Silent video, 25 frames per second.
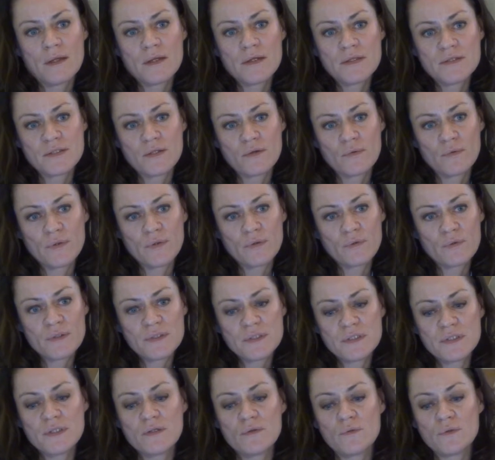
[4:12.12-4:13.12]
So in order
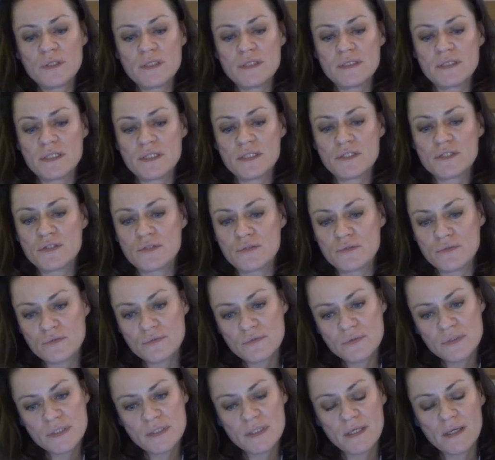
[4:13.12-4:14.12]
to deal with these
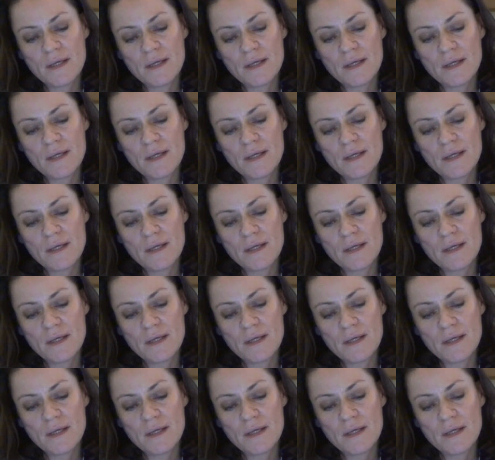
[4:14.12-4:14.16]
issues,